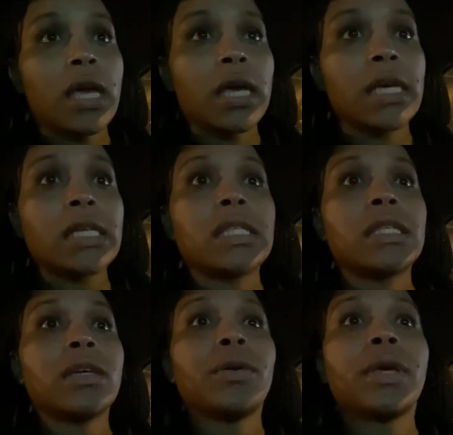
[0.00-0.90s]
and
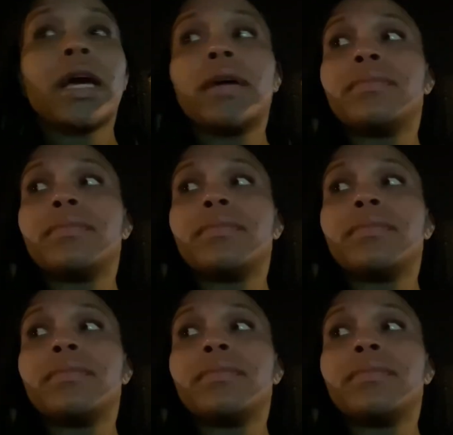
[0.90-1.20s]
so, yeah.